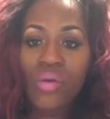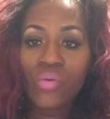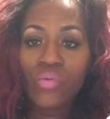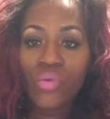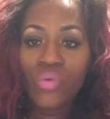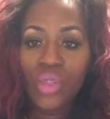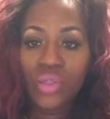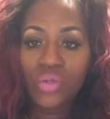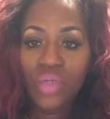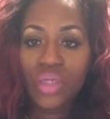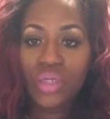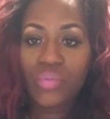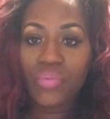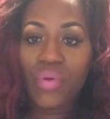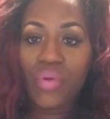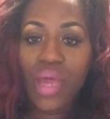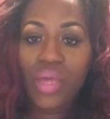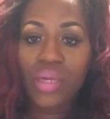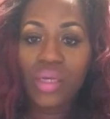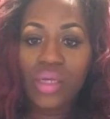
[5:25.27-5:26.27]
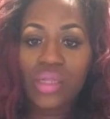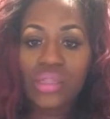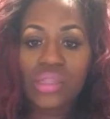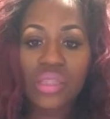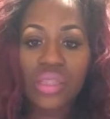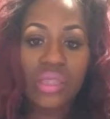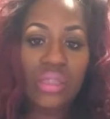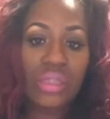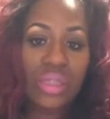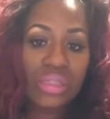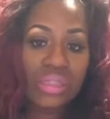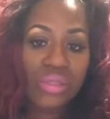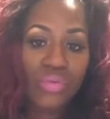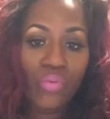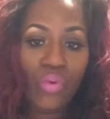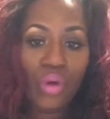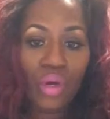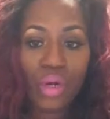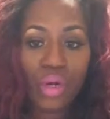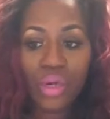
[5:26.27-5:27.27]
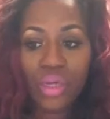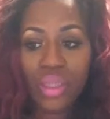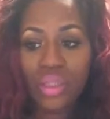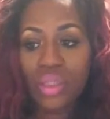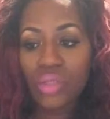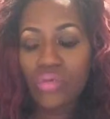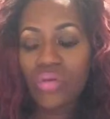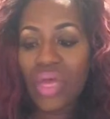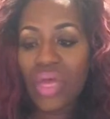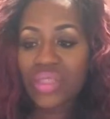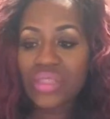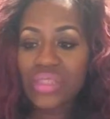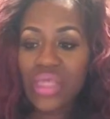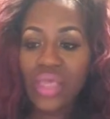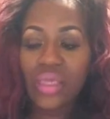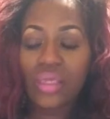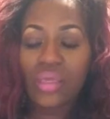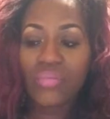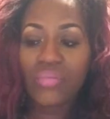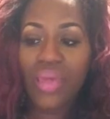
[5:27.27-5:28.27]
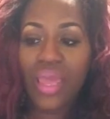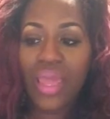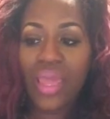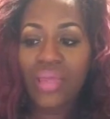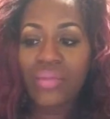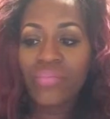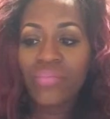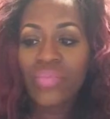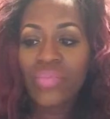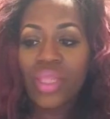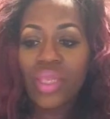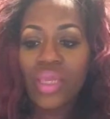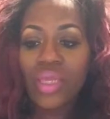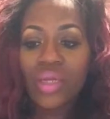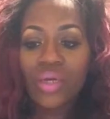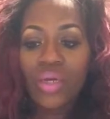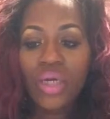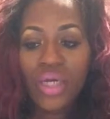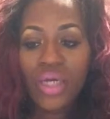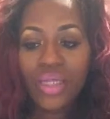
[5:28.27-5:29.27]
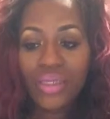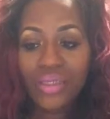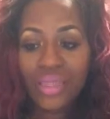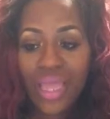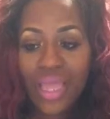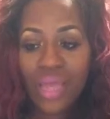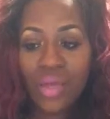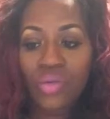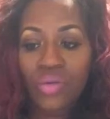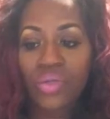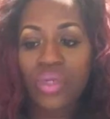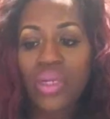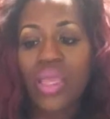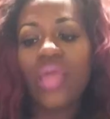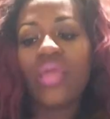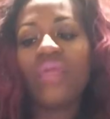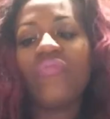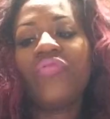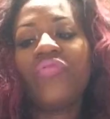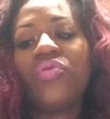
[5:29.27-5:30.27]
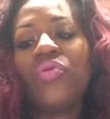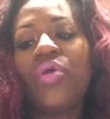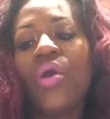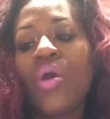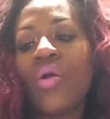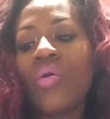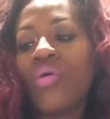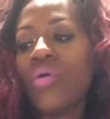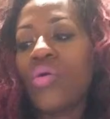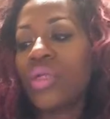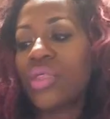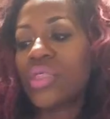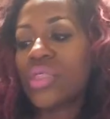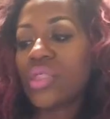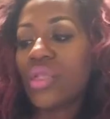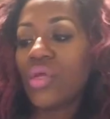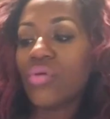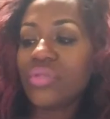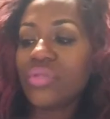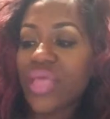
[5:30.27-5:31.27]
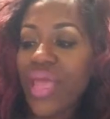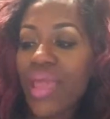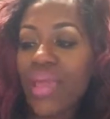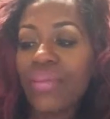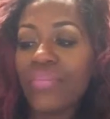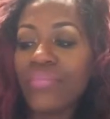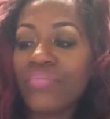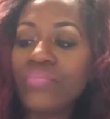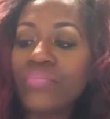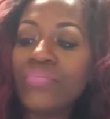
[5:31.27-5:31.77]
when you get the products and it doesn't work and then you got to take it back. It'll cut down on that if you go on a slow day.